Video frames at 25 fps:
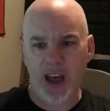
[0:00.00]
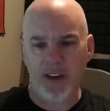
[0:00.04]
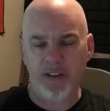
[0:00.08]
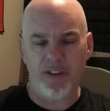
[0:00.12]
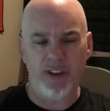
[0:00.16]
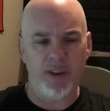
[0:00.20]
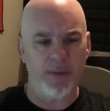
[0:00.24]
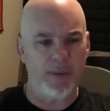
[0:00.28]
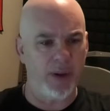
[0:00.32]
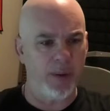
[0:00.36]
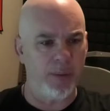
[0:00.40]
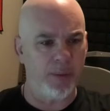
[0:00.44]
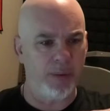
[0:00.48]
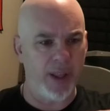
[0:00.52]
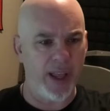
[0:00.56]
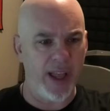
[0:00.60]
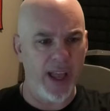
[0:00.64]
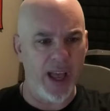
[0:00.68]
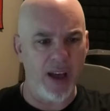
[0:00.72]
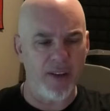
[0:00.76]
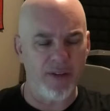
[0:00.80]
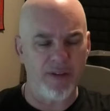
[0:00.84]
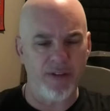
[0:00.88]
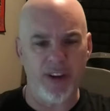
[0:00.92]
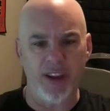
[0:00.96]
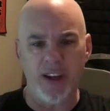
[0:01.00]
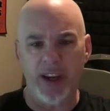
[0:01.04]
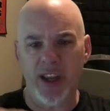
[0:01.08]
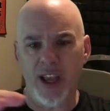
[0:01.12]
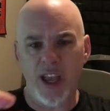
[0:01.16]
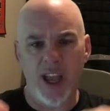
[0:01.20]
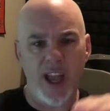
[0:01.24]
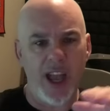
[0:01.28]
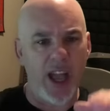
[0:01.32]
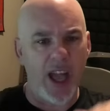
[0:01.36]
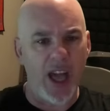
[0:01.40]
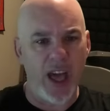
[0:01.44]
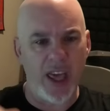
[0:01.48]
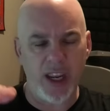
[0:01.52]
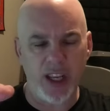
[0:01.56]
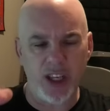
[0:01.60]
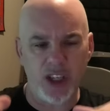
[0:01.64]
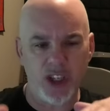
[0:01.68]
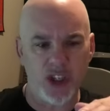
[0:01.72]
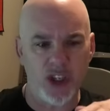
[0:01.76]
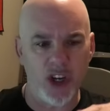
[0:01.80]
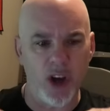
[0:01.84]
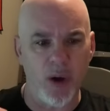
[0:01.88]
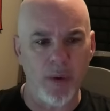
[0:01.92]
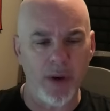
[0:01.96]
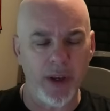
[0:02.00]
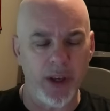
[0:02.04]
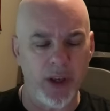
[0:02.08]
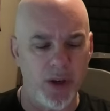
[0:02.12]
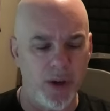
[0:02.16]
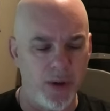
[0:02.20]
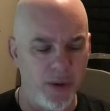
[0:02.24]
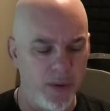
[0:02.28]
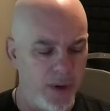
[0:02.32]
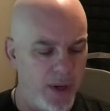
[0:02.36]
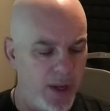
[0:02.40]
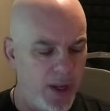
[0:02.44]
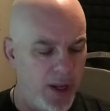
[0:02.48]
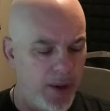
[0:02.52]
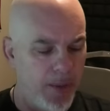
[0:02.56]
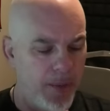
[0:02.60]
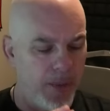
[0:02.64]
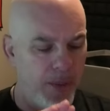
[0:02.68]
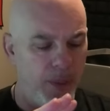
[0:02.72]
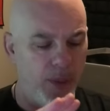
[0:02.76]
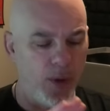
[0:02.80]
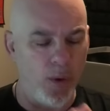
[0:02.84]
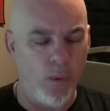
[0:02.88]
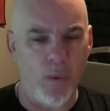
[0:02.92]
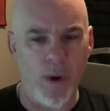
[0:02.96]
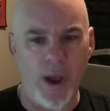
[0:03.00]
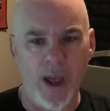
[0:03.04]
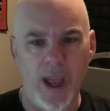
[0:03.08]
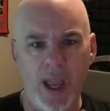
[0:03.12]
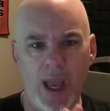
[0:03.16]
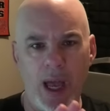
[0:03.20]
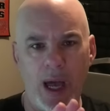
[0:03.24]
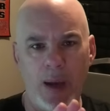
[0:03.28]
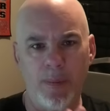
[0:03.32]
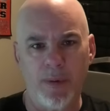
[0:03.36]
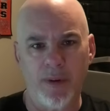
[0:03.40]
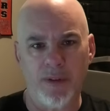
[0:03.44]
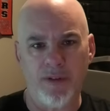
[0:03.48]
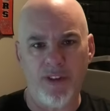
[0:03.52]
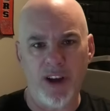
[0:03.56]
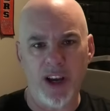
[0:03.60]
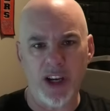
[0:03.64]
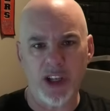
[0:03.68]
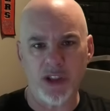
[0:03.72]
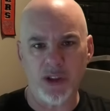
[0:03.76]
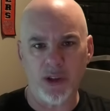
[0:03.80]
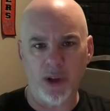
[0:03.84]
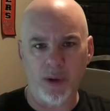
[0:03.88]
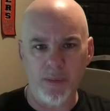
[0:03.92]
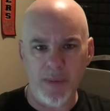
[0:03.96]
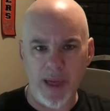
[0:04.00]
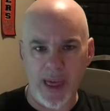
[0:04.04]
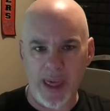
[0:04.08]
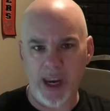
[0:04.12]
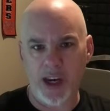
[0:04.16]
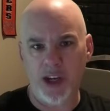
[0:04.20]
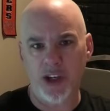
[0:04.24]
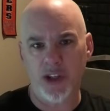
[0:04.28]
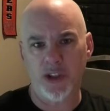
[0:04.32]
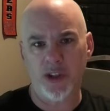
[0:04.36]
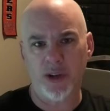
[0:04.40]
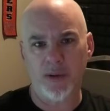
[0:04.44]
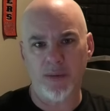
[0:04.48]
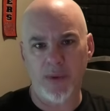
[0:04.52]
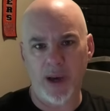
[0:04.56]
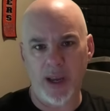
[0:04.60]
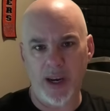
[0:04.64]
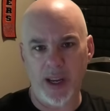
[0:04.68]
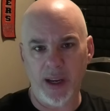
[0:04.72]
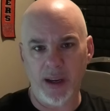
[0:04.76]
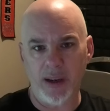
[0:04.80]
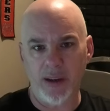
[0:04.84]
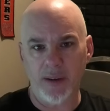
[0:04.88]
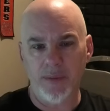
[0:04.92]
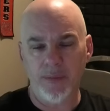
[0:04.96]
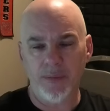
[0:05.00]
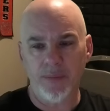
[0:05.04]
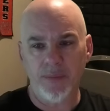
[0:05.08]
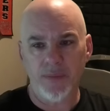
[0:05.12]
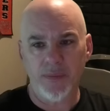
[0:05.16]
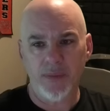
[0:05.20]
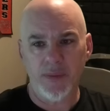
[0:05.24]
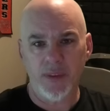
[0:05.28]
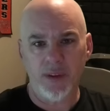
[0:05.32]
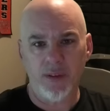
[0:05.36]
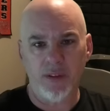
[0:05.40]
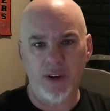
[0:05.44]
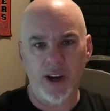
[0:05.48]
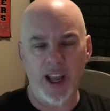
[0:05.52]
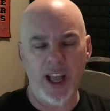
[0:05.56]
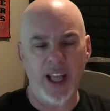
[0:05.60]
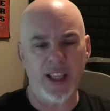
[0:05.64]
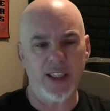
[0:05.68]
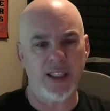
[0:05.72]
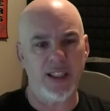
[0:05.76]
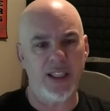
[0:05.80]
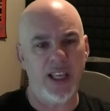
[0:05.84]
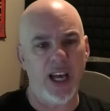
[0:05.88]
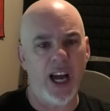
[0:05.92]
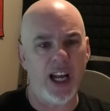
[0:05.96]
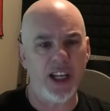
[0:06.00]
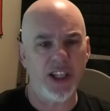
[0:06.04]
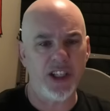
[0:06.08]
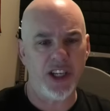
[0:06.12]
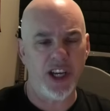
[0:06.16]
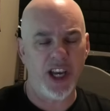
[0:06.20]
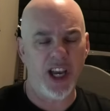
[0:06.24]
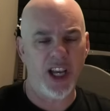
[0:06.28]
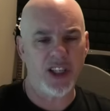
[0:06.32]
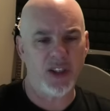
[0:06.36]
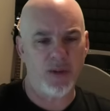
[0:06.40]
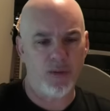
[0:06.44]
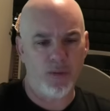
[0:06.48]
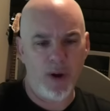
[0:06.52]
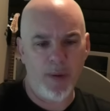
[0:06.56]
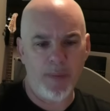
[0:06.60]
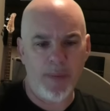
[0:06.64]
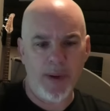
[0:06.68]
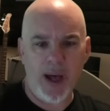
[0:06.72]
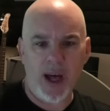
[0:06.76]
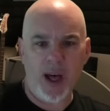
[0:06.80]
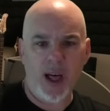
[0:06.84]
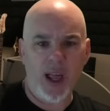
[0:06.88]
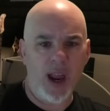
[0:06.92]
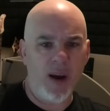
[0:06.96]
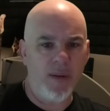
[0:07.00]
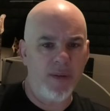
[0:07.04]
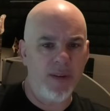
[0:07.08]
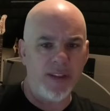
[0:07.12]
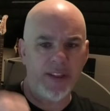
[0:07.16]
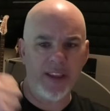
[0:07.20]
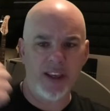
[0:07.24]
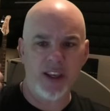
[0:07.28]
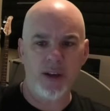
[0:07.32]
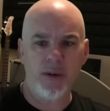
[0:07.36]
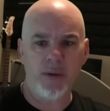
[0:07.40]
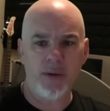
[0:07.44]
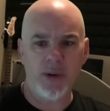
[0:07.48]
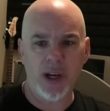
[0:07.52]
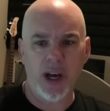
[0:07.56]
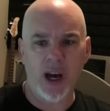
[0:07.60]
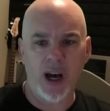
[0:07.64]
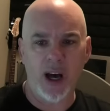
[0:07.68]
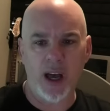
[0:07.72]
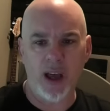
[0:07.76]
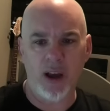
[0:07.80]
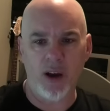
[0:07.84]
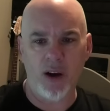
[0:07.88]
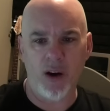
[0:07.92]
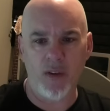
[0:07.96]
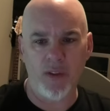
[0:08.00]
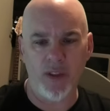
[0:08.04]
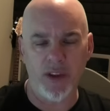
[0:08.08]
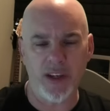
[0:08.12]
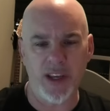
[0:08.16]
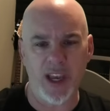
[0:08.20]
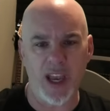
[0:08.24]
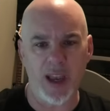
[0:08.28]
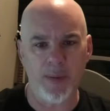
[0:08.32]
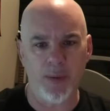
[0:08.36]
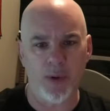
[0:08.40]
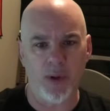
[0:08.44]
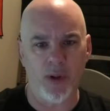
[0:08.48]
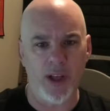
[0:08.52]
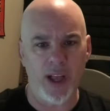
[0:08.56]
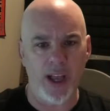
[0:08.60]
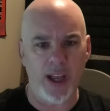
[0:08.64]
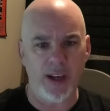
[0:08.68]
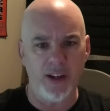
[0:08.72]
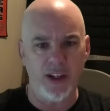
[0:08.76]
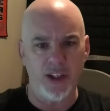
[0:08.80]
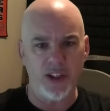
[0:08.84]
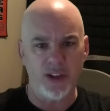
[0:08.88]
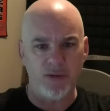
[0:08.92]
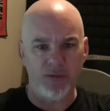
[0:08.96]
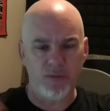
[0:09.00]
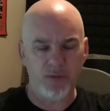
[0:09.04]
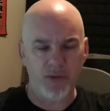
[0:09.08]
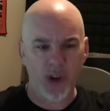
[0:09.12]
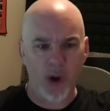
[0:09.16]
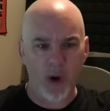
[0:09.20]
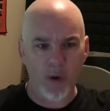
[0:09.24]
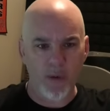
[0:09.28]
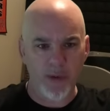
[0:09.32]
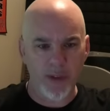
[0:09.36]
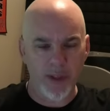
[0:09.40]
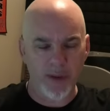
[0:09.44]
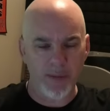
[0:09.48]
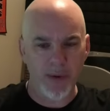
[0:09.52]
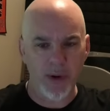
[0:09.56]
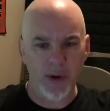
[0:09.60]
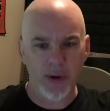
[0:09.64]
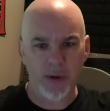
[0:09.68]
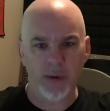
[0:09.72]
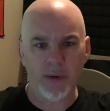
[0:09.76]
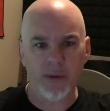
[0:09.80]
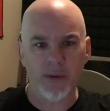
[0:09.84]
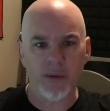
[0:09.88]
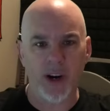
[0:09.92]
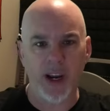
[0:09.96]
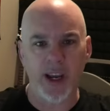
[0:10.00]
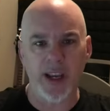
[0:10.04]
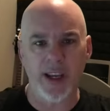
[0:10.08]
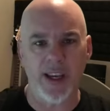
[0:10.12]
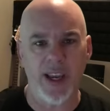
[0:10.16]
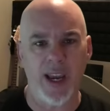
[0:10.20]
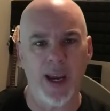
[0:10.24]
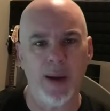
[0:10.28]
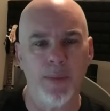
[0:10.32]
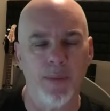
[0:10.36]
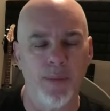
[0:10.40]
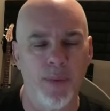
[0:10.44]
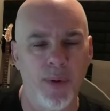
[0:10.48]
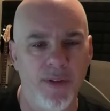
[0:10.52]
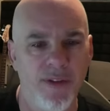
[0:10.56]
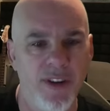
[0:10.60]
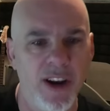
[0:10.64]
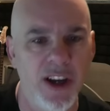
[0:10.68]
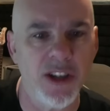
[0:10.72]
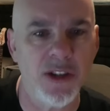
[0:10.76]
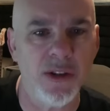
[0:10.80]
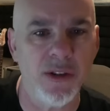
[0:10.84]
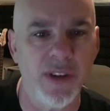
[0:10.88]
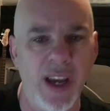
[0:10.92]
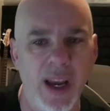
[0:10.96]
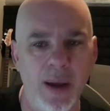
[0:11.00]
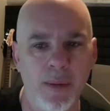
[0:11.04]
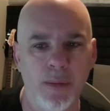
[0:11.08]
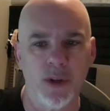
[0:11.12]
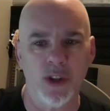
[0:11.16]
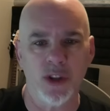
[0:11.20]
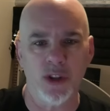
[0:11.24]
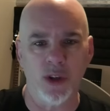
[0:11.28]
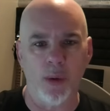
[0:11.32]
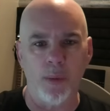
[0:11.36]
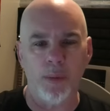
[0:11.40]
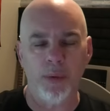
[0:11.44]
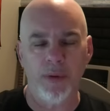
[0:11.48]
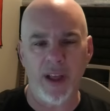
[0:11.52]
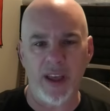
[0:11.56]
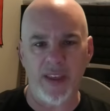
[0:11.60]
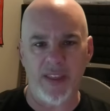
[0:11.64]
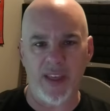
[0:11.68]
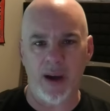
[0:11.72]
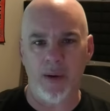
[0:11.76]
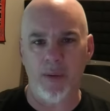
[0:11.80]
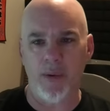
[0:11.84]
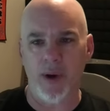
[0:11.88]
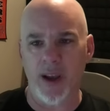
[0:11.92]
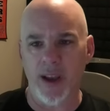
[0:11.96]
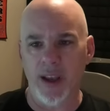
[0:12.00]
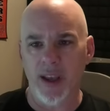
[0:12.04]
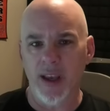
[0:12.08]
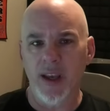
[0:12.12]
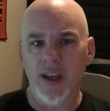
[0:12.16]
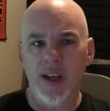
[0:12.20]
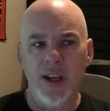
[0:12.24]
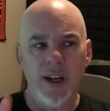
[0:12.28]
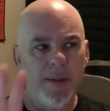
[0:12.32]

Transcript: half of it. I'm going to play half of it. And he's showing you the way a professional manages their money, right? It's not just whip out everything you got on the table and just go for the moon, right? Professional gamblers don't play that way.